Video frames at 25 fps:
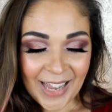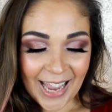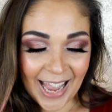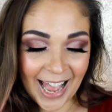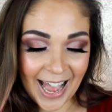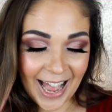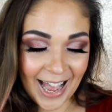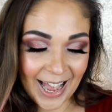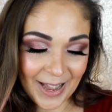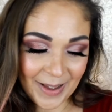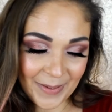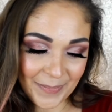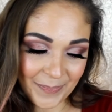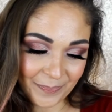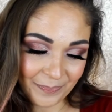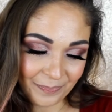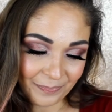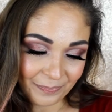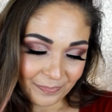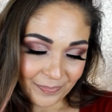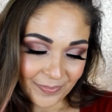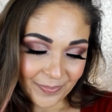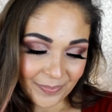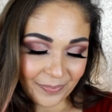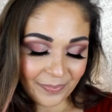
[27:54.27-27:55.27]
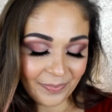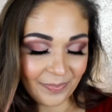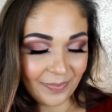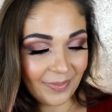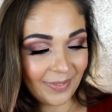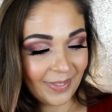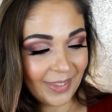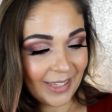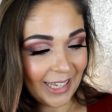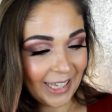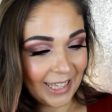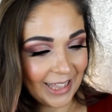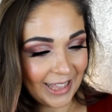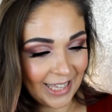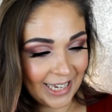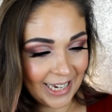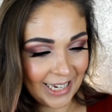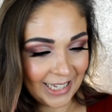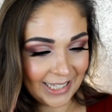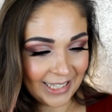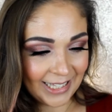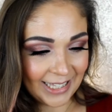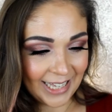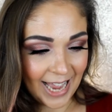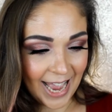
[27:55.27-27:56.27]
um...
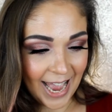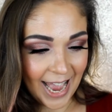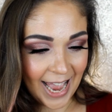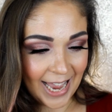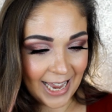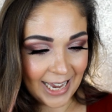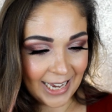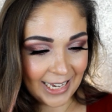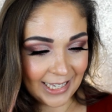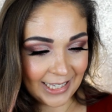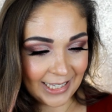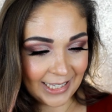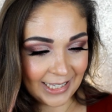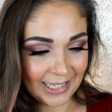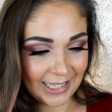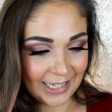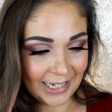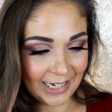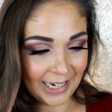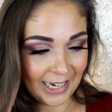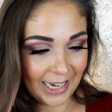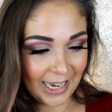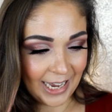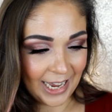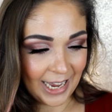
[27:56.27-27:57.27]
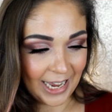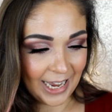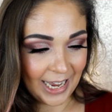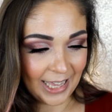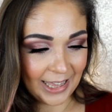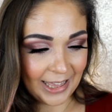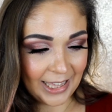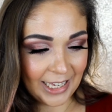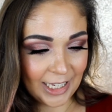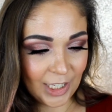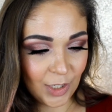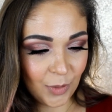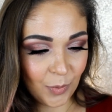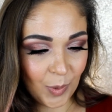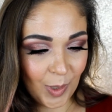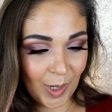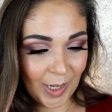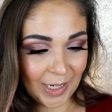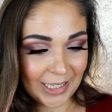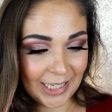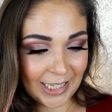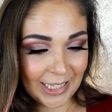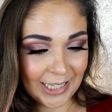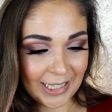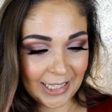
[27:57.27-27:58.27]
This says, uh, this
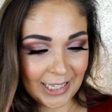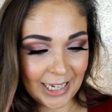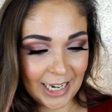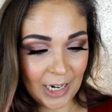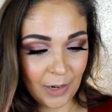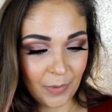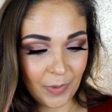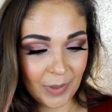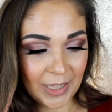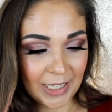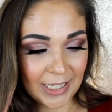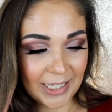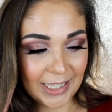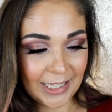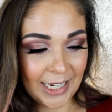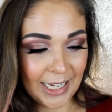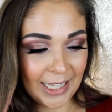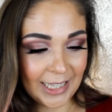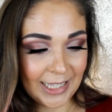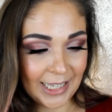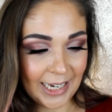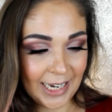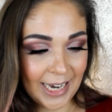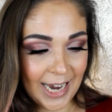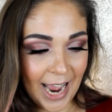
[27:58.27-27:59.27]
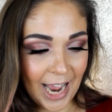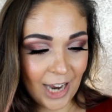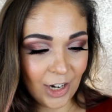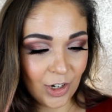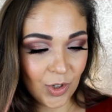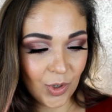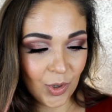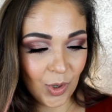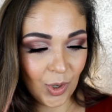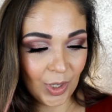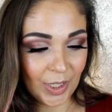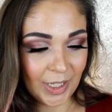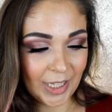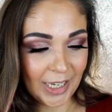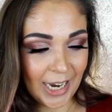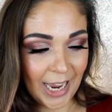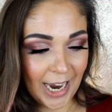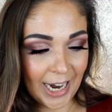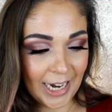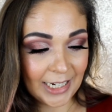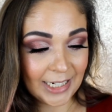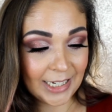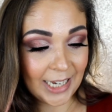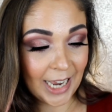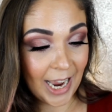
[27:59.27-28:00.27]
works in sync with the skin's natural
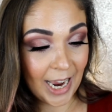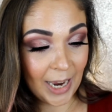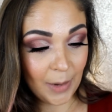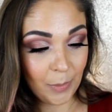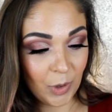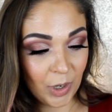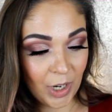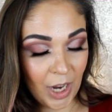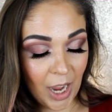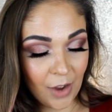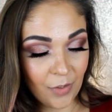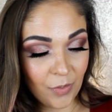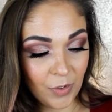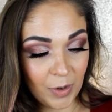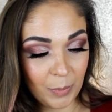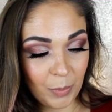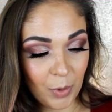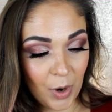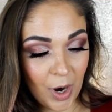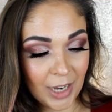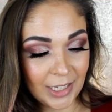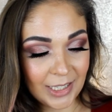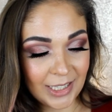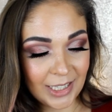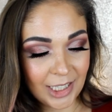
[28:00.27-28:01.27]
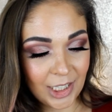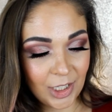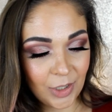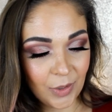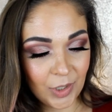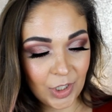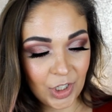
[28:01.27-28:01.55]
nighttime recovery process to